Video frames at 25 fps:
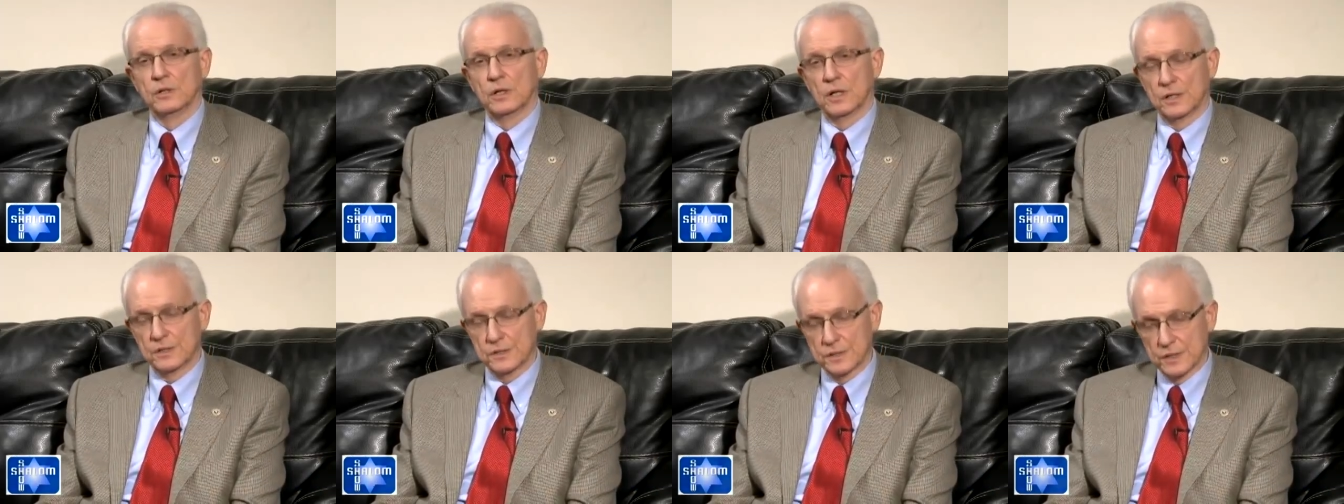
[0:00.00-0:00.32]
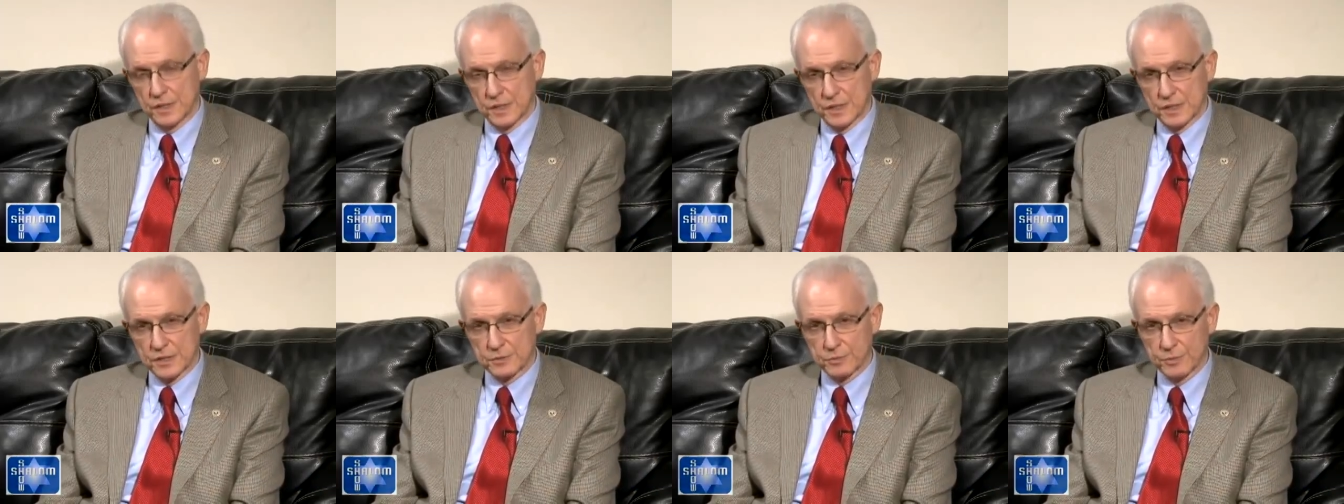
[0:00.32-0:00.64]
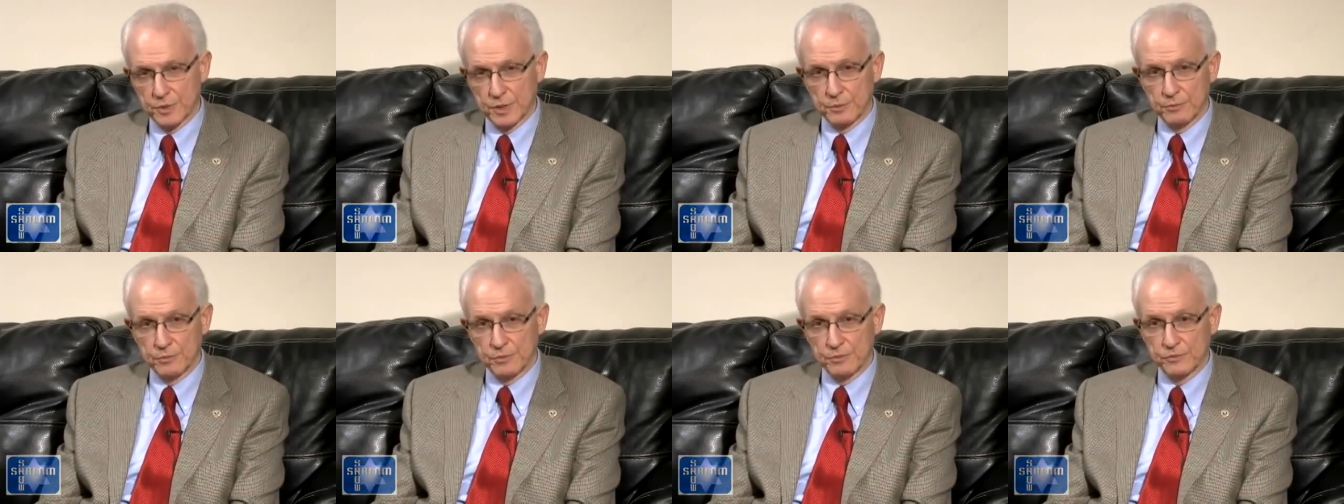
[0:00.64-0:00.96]
as I
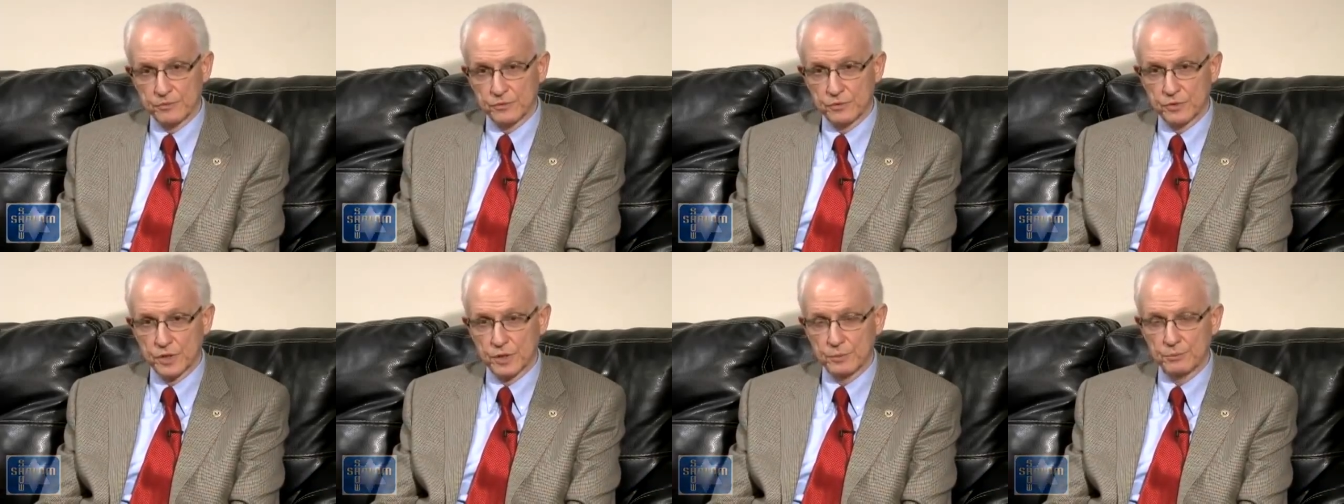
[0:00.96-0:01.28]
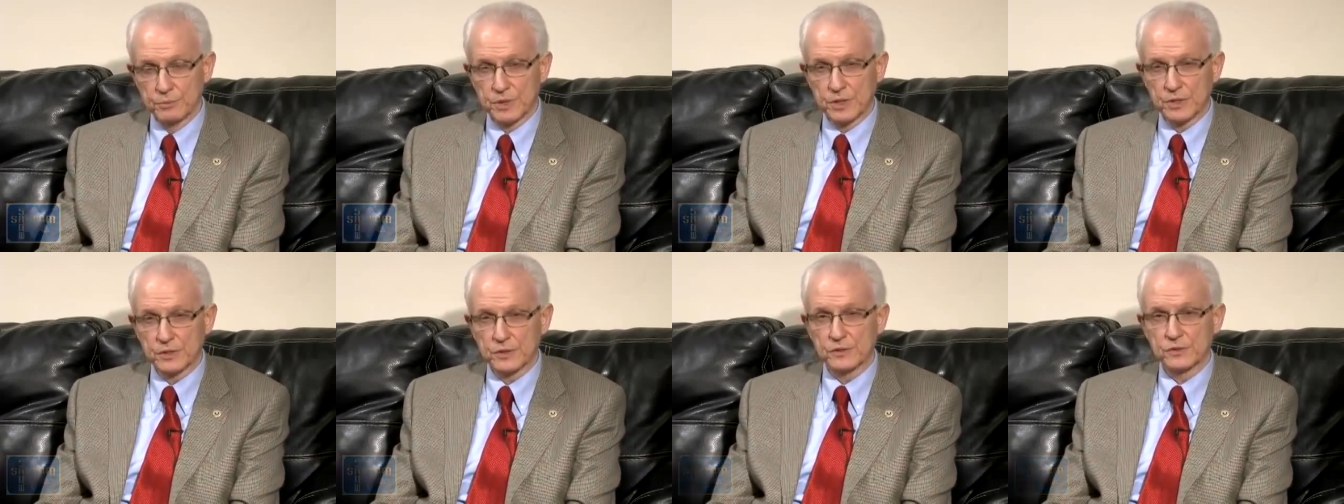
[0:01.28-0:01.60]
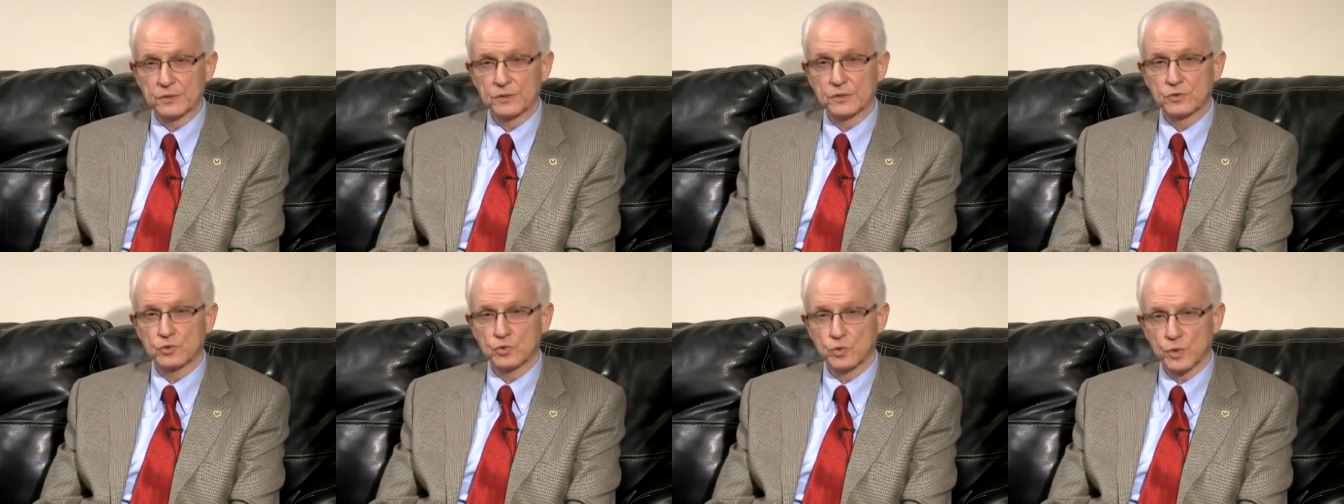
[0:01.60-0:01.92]
explained before,
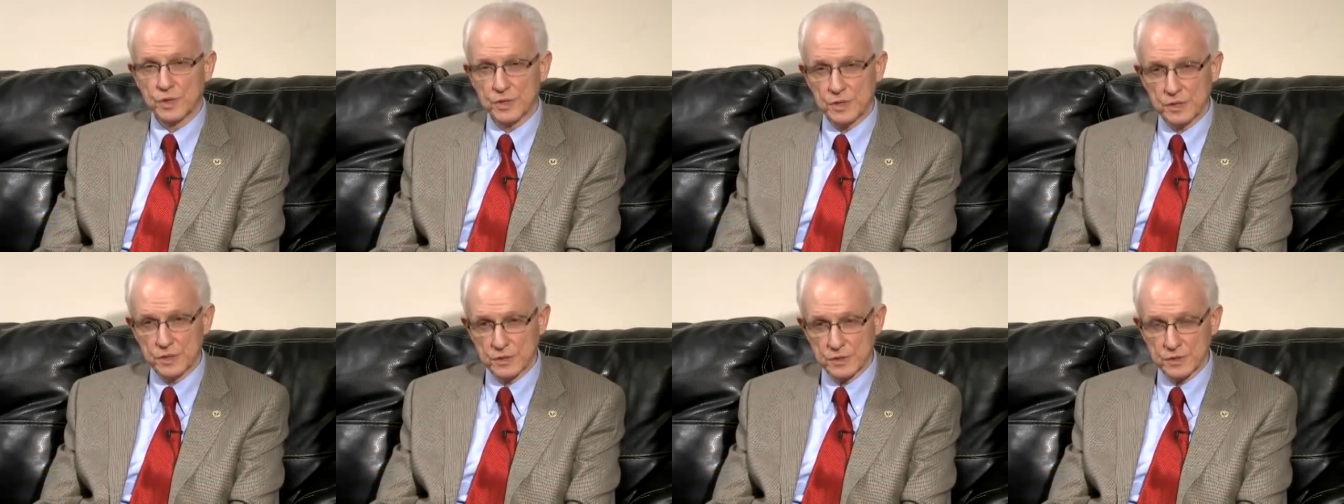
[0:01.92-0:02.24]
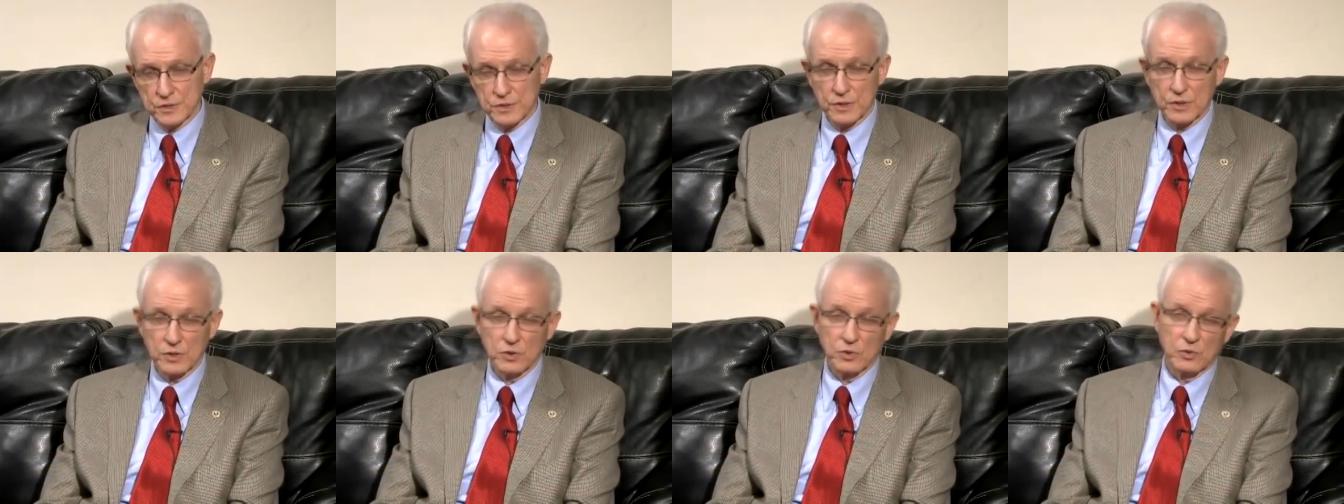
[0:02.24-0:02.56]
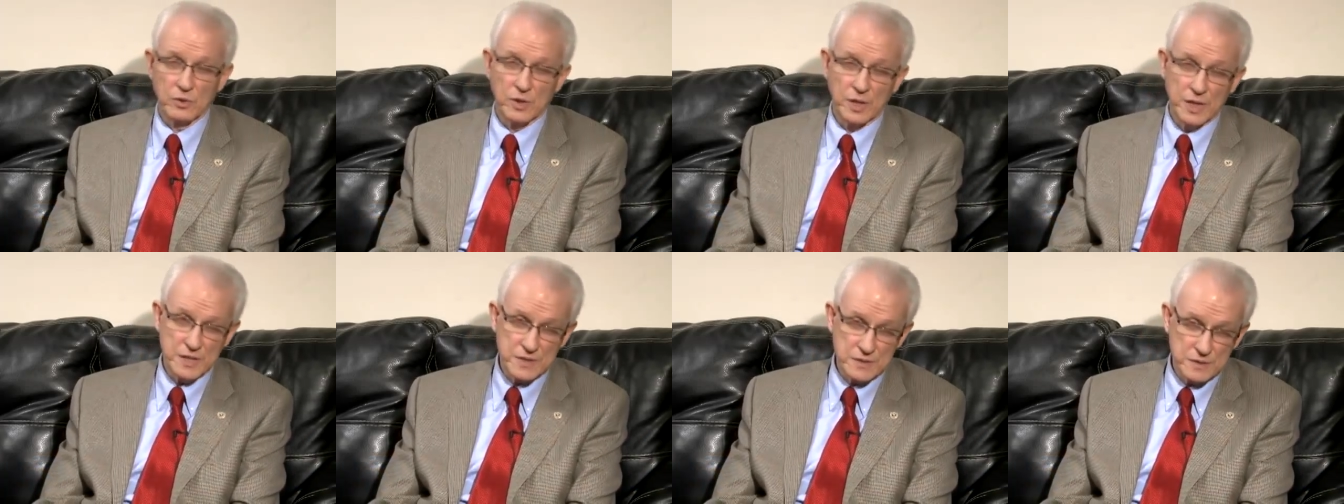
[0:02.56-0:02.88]
because 20 years ago,
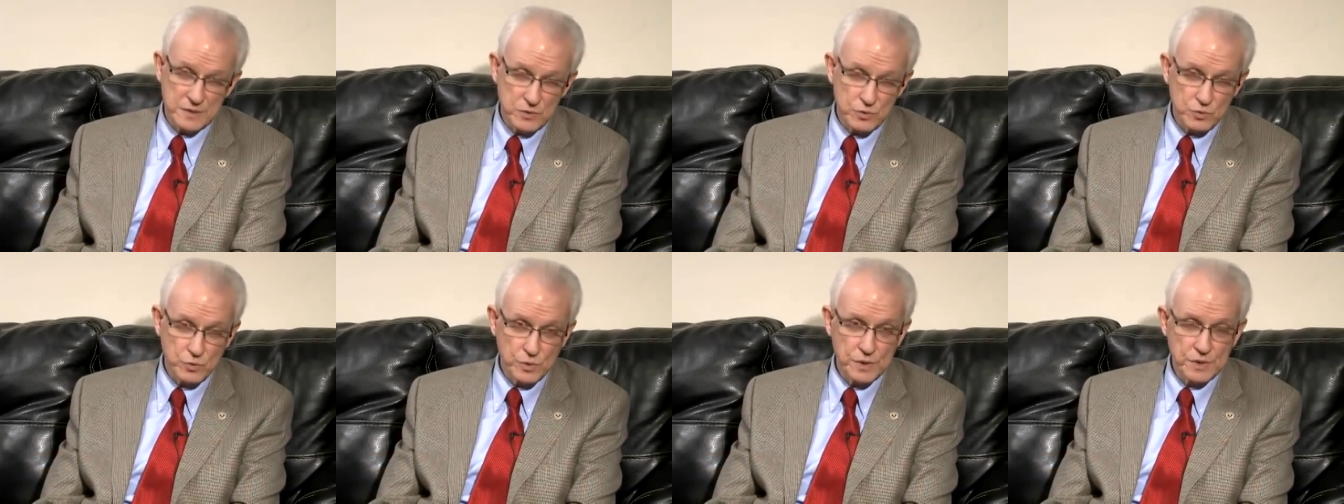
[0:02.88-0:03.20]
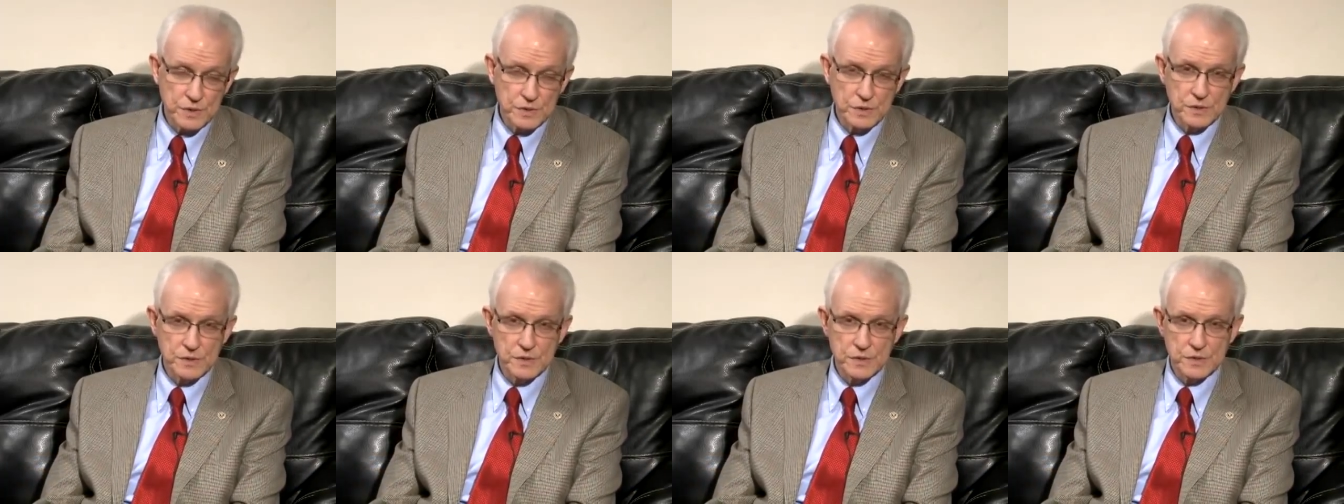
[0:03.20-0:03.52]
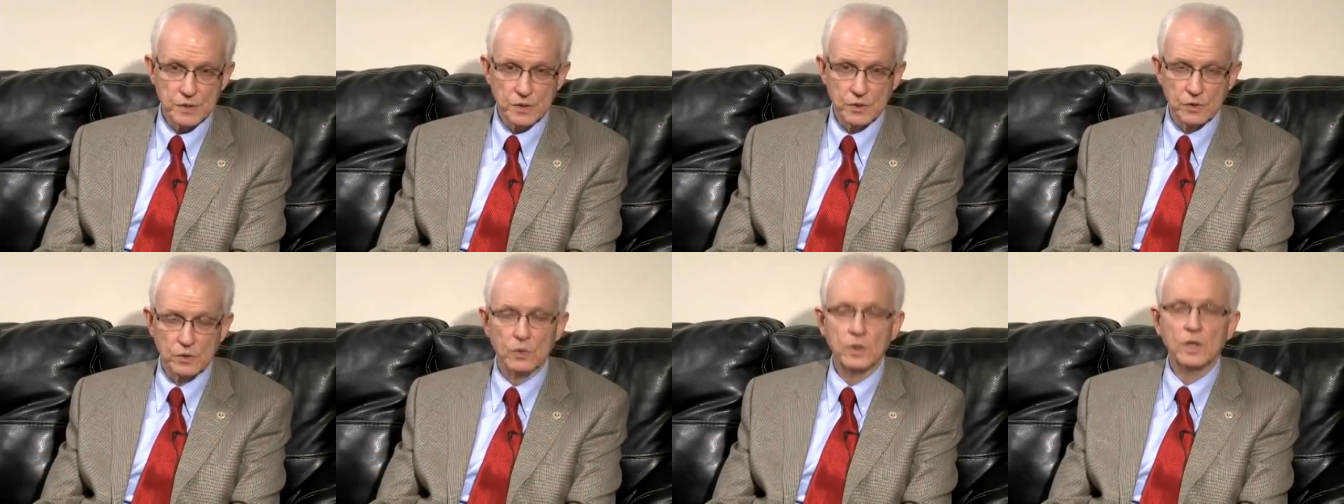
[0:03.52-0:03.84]
less than 20 years
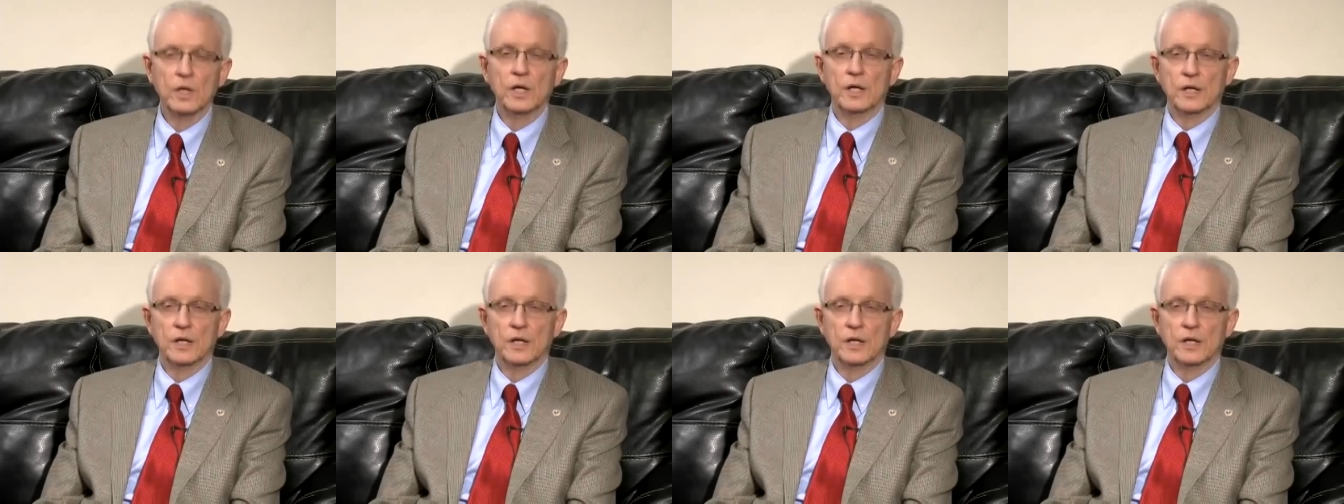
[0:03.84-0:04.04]
ago,